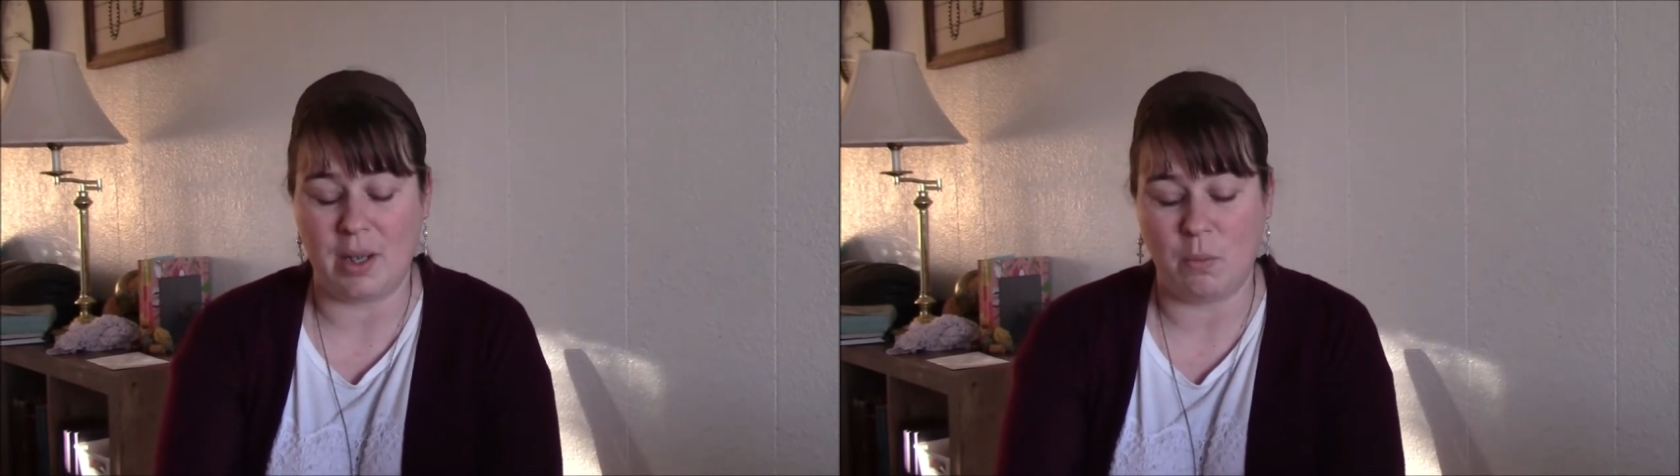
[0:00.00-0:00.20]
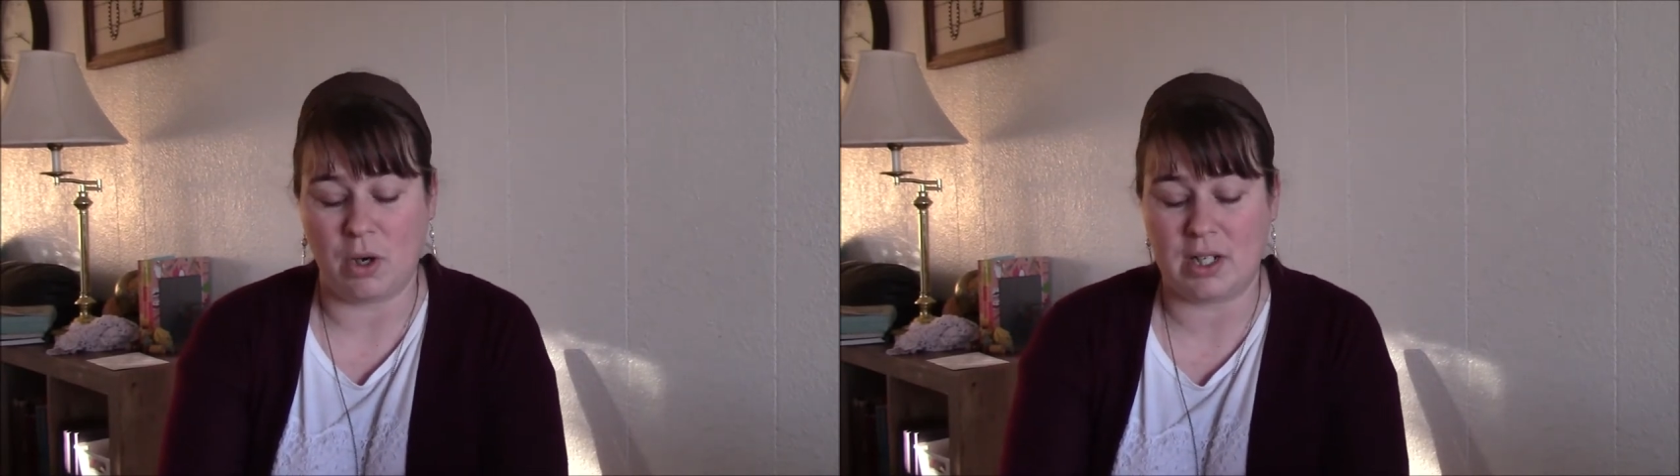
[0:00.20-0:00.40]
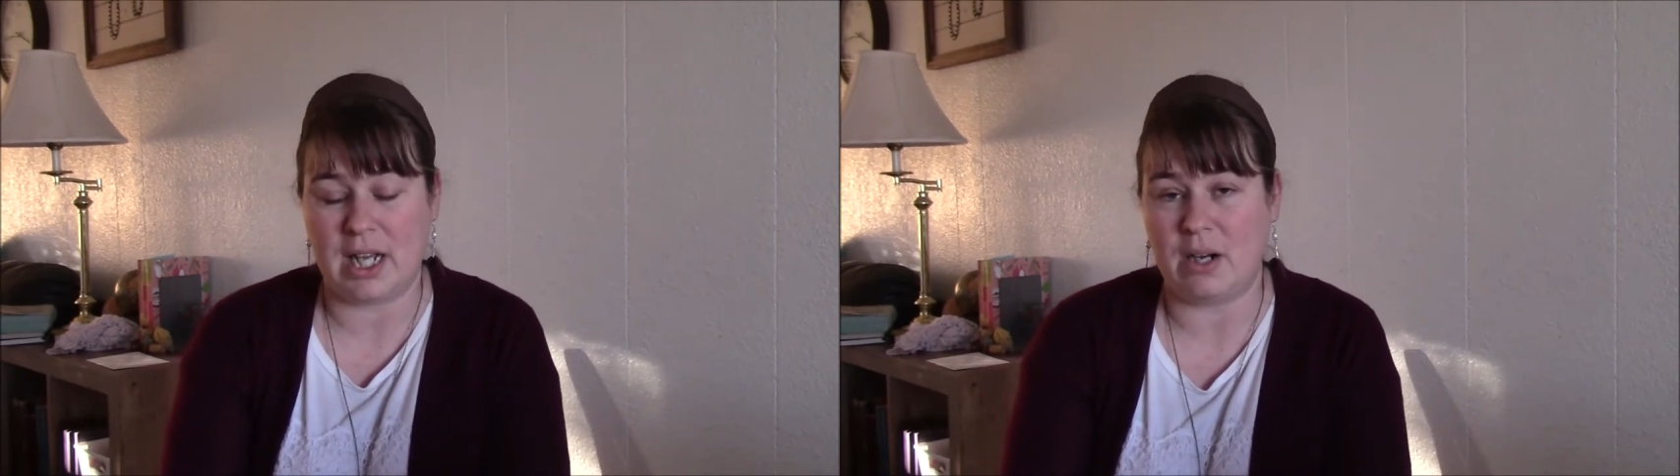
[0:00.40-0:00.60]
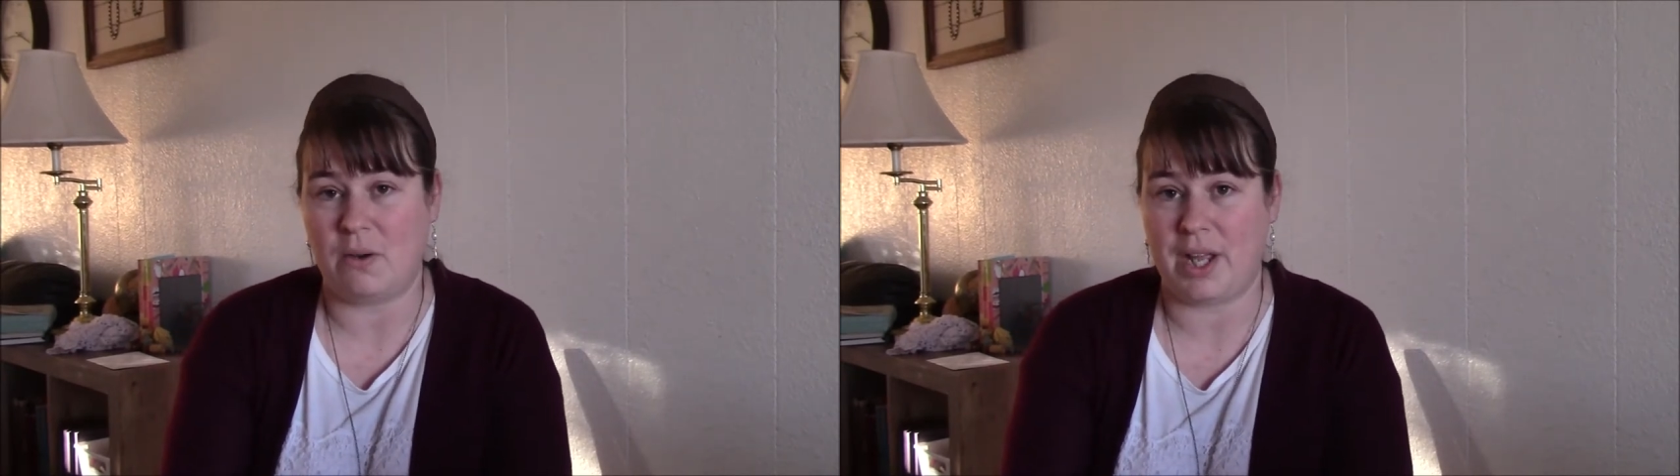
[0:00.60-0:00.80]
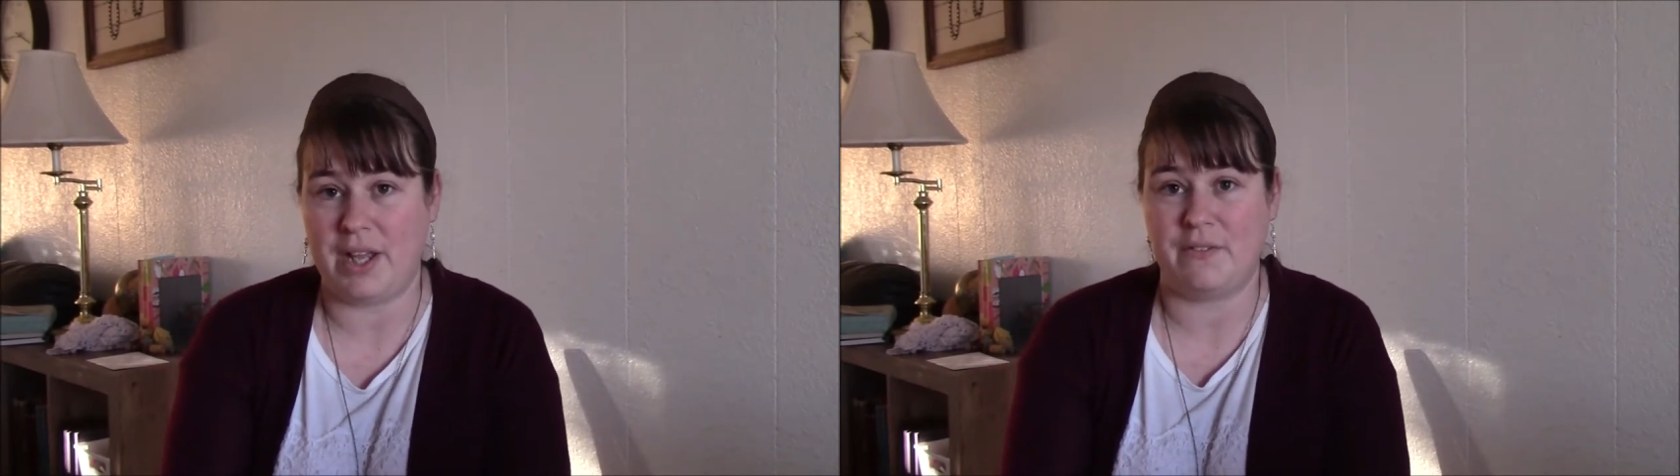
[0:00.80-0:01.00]
It worked out
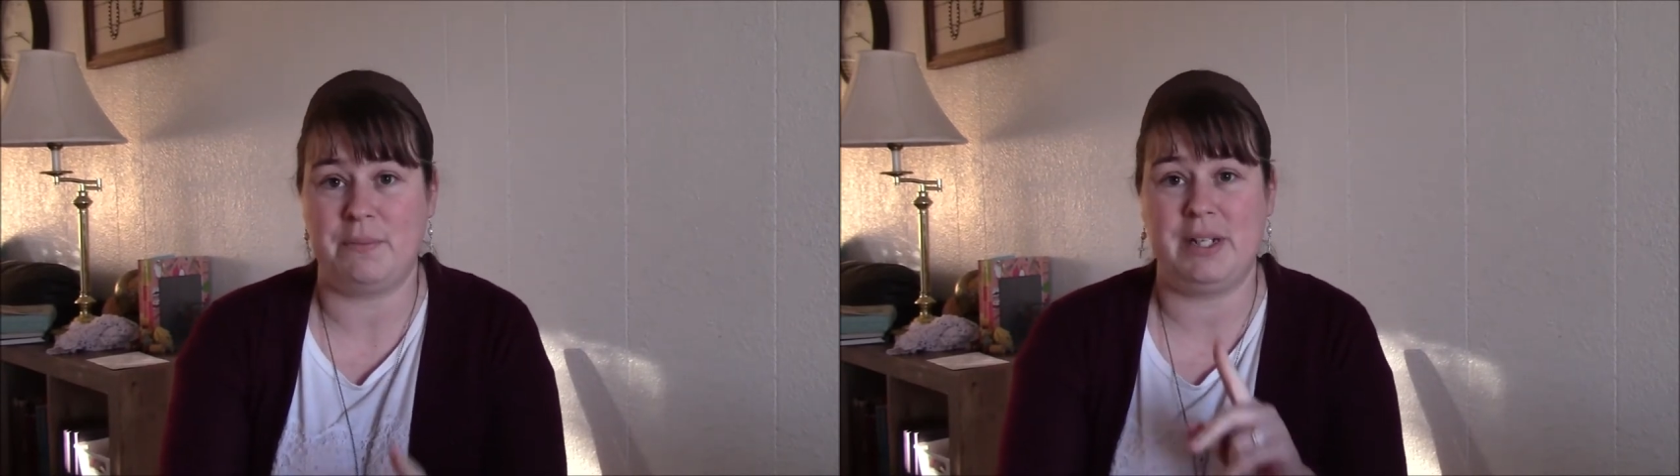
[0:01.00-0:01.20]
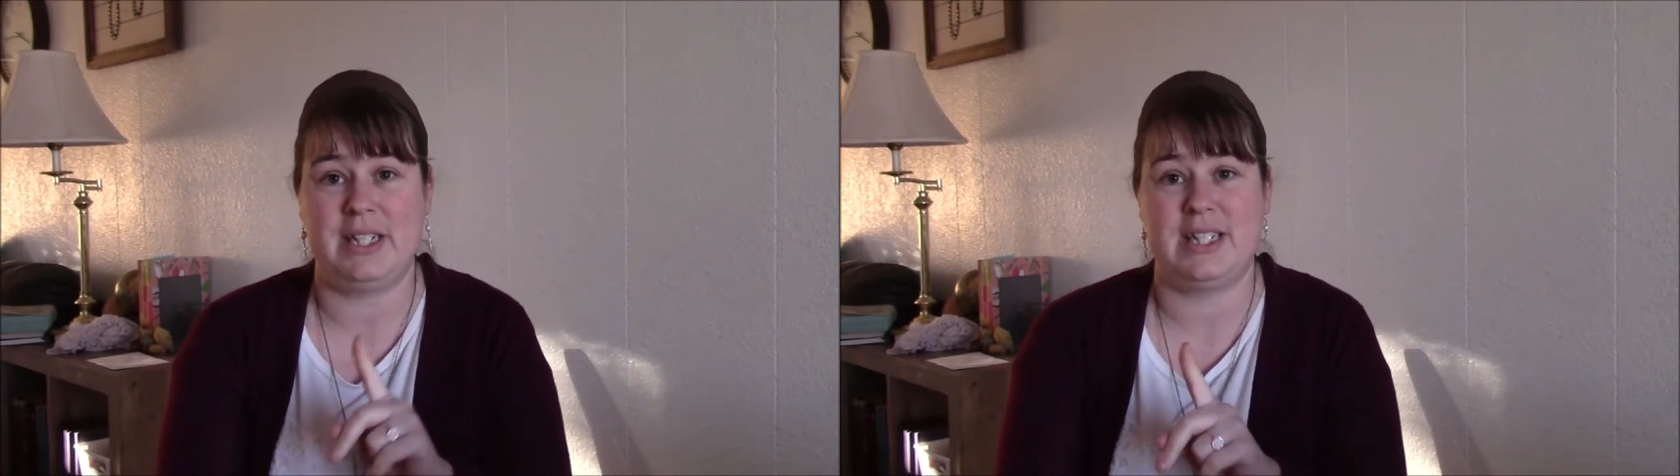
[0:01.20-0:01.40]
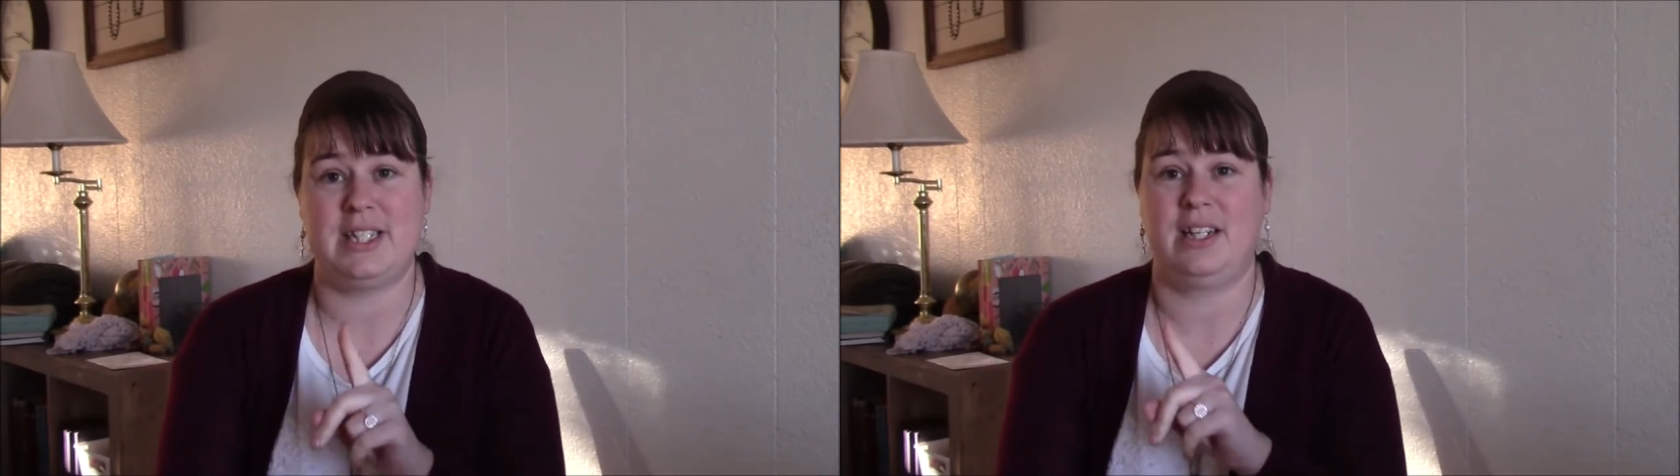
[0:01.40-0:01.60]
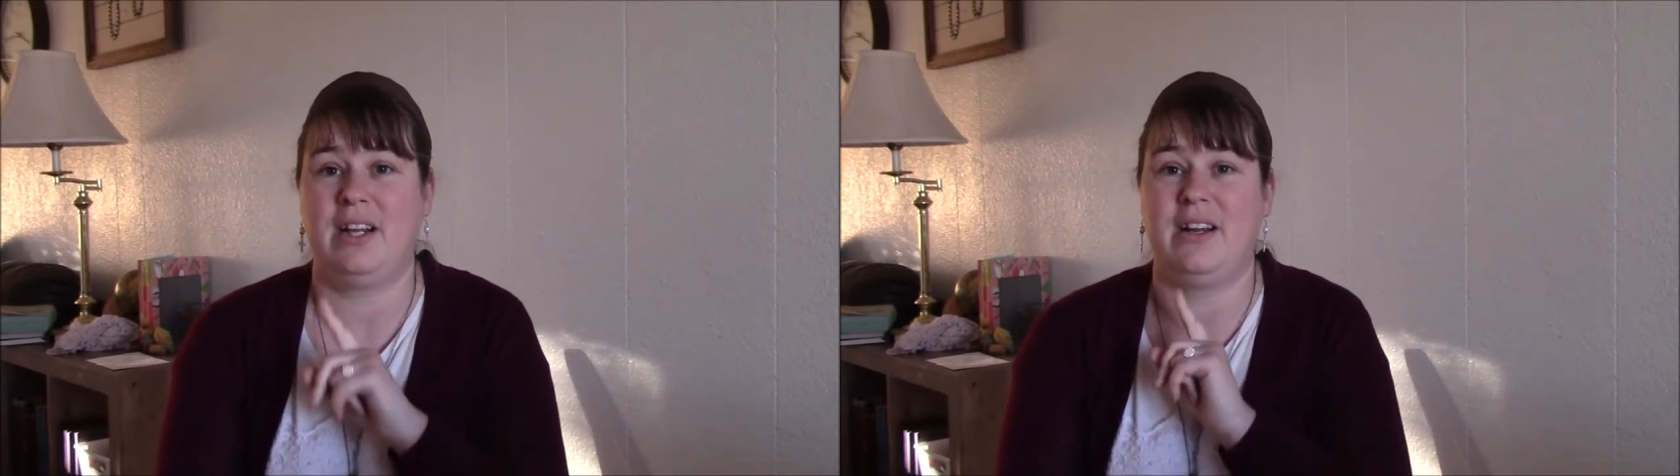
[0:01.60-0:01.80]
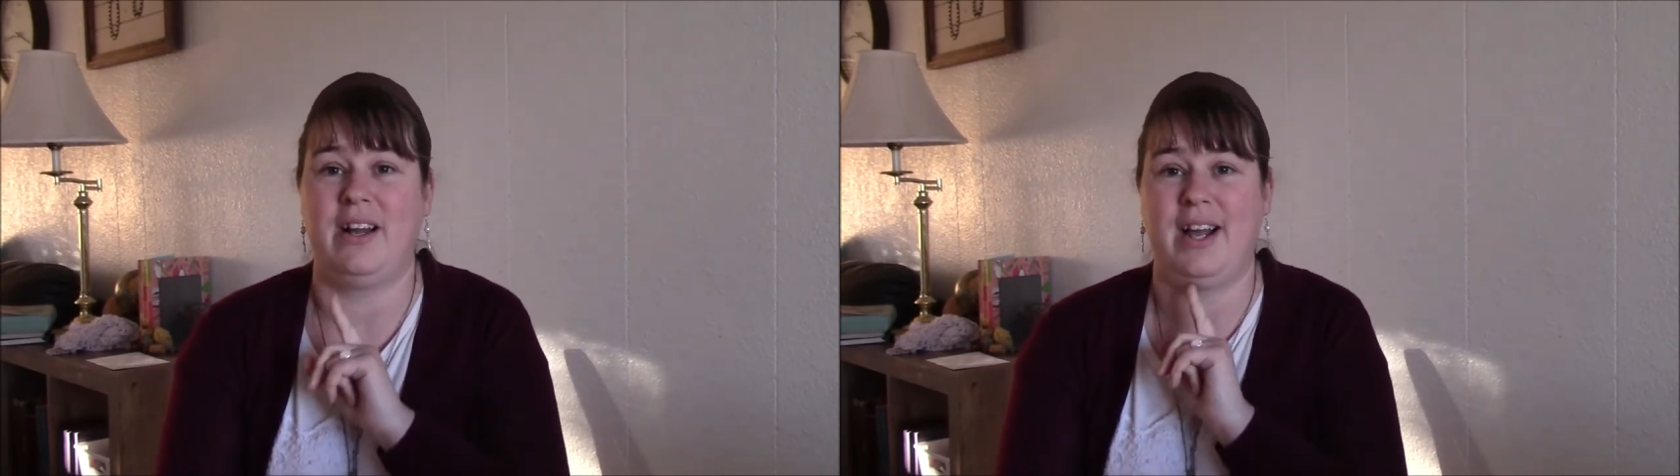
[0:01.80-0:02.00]
okay for me this year,